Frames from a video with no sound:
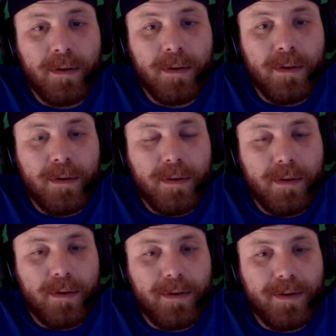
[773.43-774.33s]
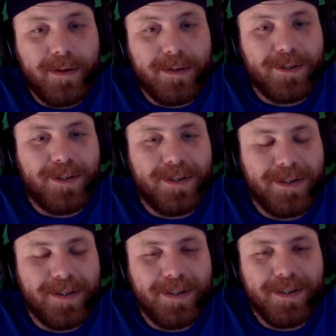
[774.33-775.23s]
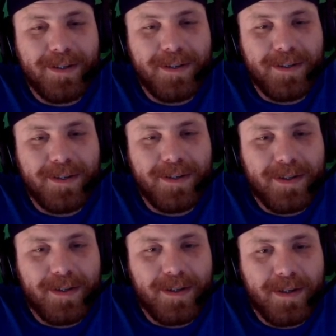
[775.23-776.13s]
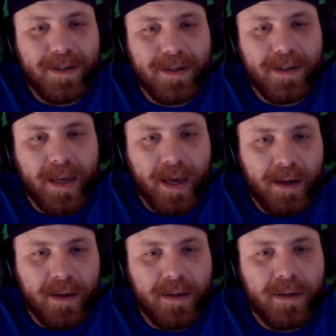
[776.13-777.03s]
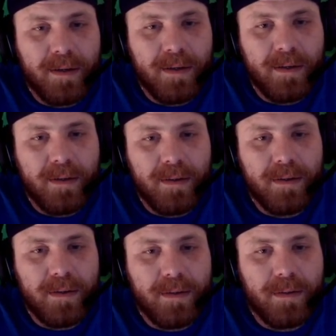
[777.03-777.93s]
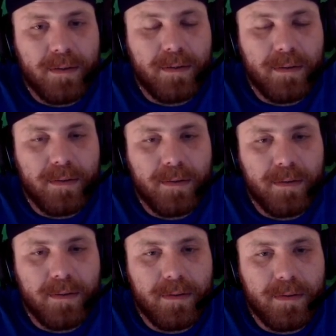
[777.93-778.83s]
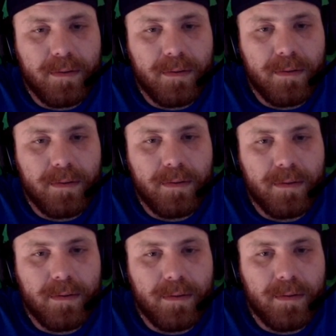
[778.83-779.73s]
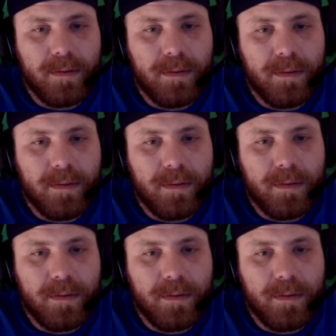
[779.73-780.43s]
(silent)